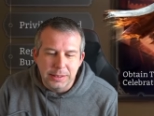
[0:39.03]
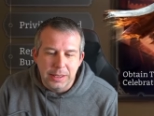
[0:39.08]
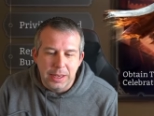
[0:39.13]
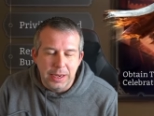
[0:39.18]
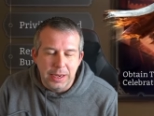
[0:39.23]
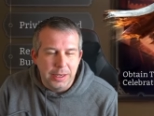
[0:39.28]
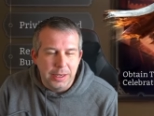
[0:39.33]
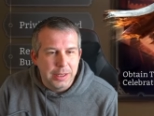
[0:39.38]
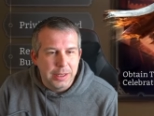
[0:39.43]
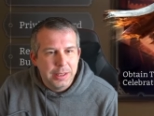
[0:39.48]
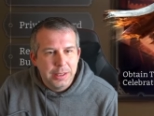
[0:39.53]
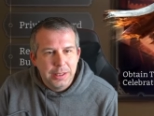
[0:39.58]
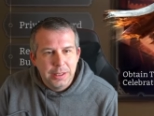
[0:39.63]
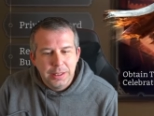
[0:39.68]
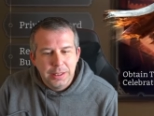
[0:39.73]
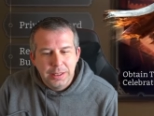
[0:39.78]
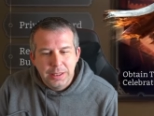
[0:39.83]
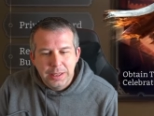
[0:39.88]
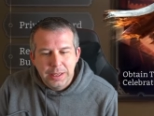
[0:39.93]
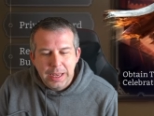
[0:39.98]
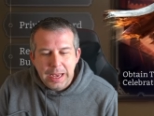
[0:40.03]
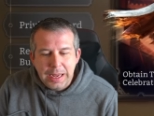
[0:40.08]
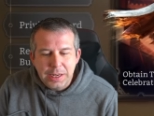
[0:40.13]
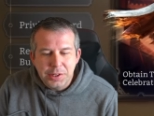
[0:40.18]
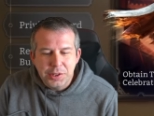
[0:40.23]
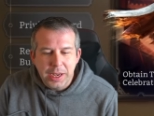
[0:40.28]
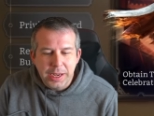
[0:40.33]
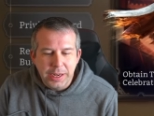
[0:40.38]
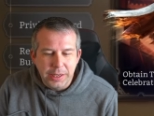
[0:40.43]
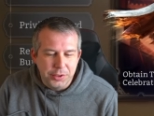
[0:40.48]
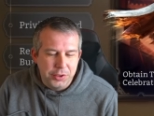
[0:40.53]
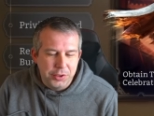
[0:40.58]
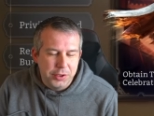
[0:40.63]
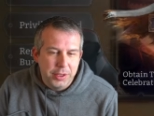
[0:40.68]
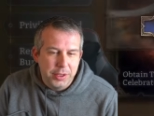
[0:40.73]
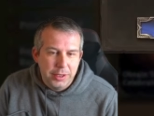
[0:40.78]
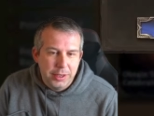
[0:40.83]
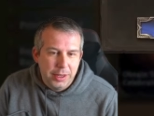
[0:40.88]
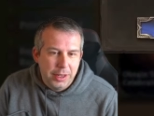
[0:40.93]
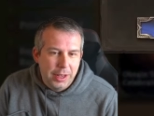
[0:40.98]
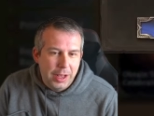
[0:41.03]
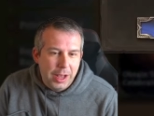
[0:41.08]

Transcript: He's like, HH,